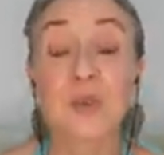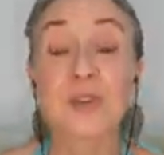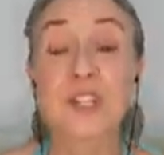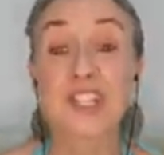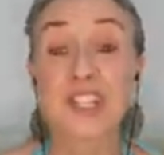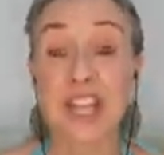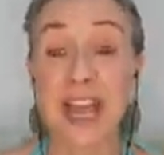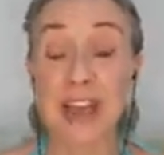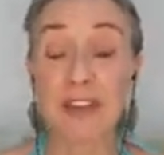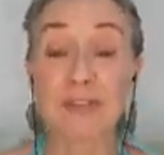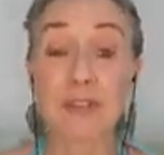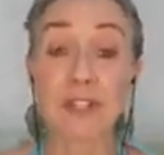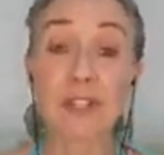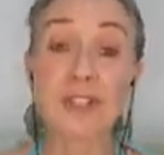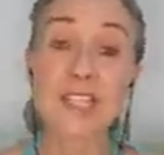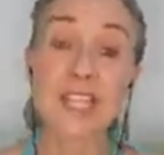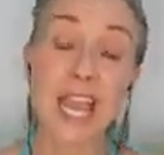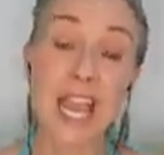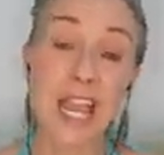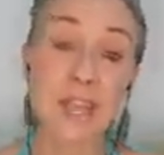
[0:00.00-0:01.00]
whichever
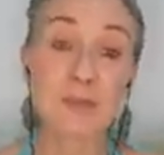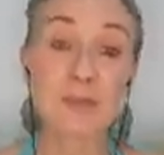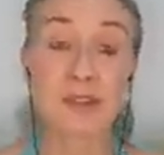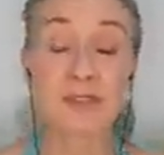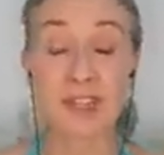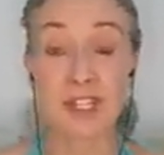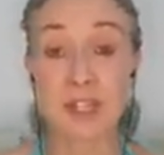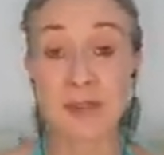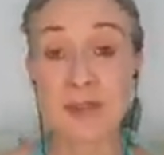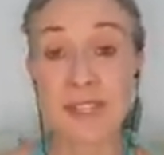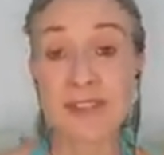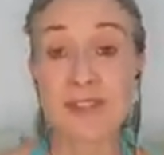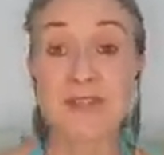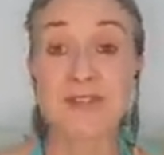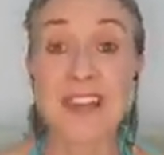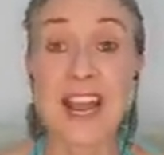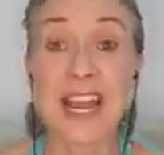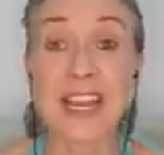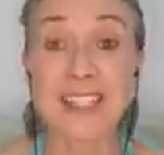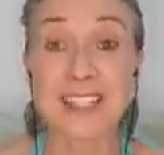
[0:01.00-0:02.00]
type of intermittent
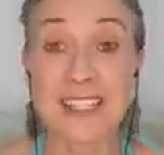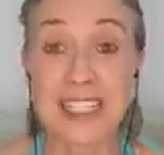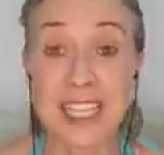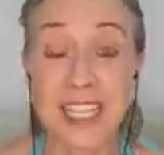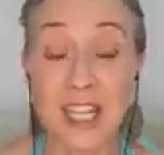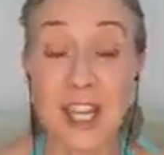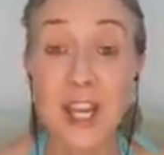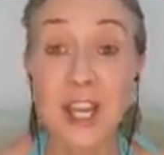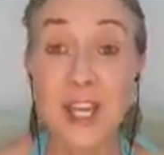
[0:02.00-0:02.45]
fasting